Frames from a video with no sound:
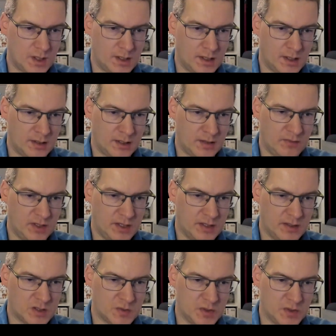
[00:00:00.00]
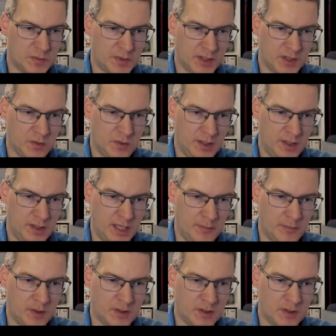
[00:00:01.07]
And then we can switch back to
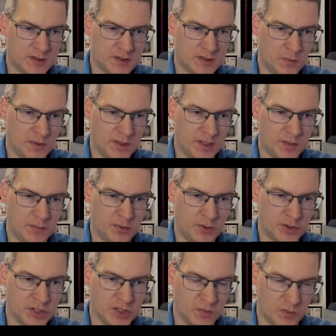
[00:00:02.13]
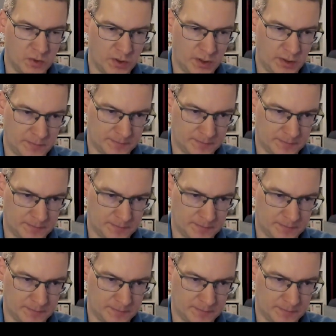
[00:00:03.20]
AM and see already the project working.